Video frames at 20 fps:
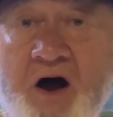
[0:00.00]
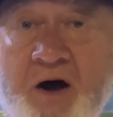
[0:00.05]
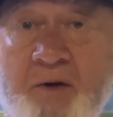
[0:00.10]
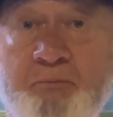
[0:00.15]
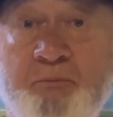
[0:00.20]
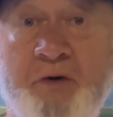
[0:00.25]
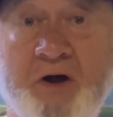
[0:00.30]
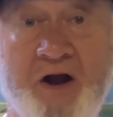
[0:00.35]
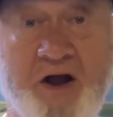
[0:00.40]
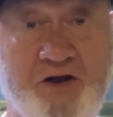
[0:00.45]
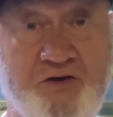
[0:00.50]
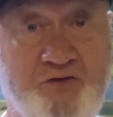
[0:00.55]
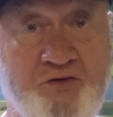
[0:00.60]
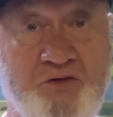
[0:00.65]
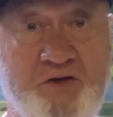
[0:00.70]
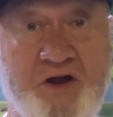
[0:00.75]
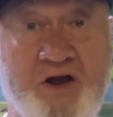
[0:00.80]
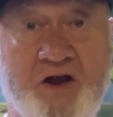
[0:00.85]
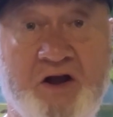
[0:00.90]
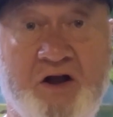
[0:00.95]
but I do
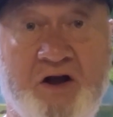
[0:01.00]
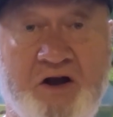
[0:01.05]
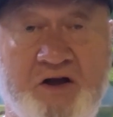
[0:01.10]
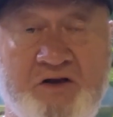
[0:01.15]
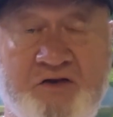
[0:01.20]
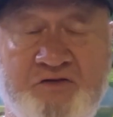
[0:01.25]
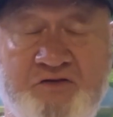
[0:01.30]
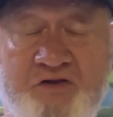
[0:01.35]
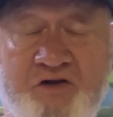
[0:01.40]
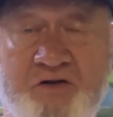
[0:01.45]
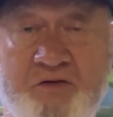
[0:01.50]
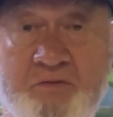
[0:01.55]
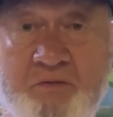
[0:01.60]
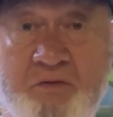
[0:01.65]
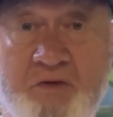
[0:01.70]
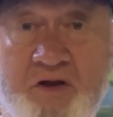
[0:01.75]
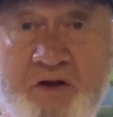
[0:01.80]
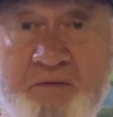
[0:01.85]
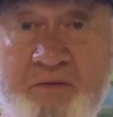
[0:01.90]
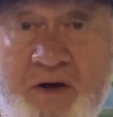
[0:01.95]
get a
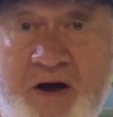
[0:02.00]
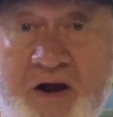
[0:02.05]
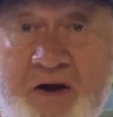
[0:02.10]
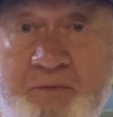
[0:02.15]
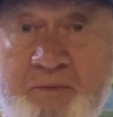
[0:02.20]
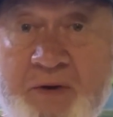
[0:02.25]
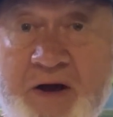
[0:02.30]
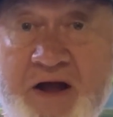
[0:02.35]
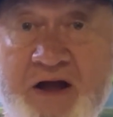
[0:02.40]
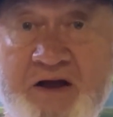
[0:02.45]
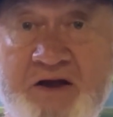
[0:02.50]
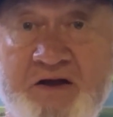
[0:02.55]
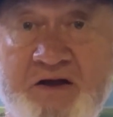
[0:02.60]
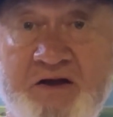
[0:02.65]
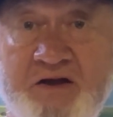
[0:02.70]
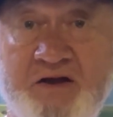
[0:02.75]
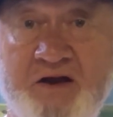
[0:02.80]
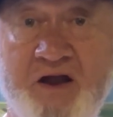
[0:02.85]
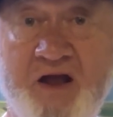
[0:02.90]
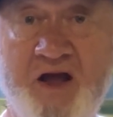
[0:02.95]
considerable amount of
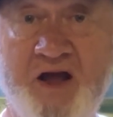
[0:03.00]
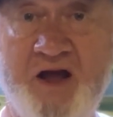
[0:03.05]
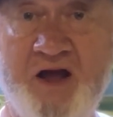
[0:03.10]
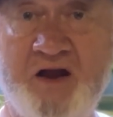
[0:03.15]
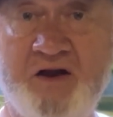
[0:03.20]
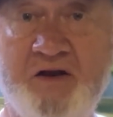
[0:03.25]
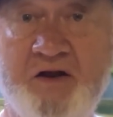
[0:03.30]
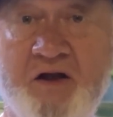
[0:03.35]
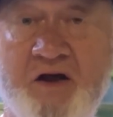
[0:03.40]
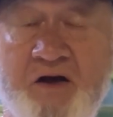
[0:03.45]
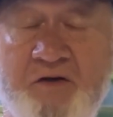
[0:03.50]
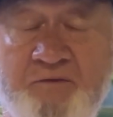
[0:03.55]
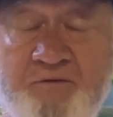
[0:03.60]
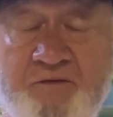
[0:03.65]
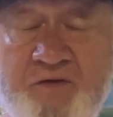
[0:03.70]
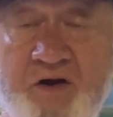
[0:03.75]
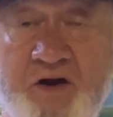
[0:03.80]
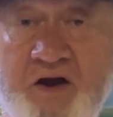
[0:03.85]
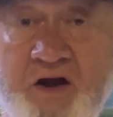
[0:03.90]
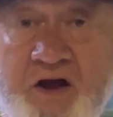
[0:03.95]
bacon and a
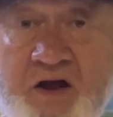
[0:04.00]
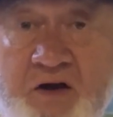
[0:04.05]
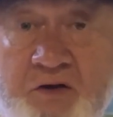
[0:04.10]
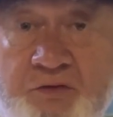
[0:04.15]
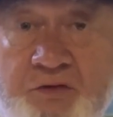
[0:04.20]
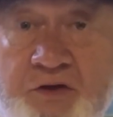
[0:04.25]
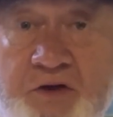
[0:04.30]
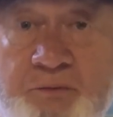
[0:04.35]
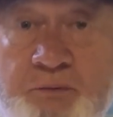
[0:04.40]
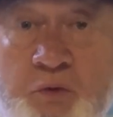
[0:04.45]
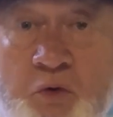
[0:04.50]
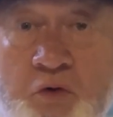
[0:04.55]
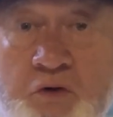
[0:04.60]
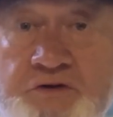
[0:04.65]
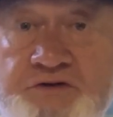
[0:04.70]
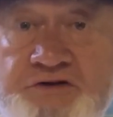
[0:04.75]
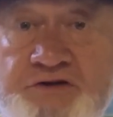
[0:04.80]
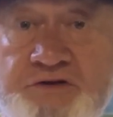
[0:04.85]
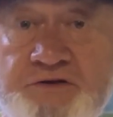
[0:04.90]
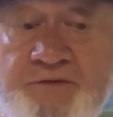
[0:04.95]
very healthy
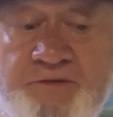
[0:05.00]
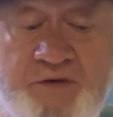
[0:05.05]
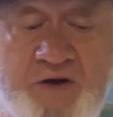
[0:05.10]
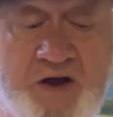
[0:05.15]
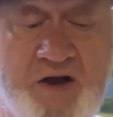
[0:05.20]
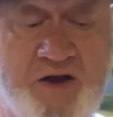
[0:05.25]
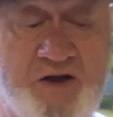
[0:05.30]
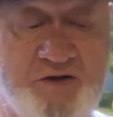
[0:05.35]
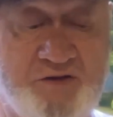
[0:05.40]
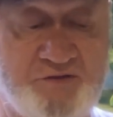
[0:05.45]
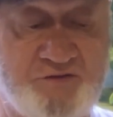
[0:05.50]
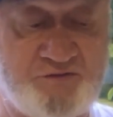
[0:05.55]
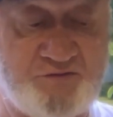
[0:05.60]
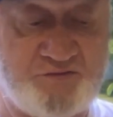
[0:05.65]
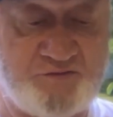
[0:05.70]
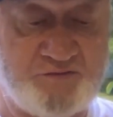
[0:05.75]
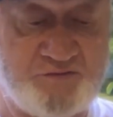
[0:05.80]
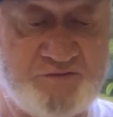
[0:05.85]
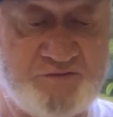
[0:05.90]
portion of eggs.